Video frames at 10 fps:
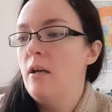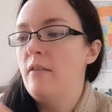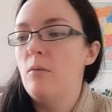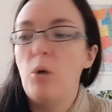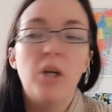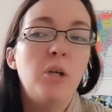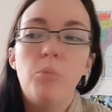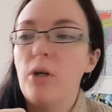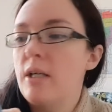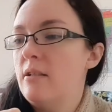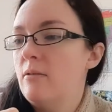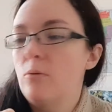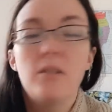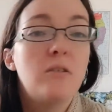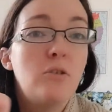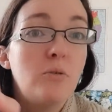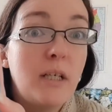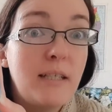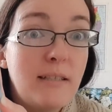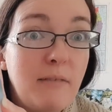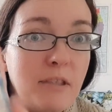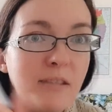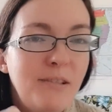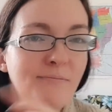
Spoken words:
The bargain price was $2.97.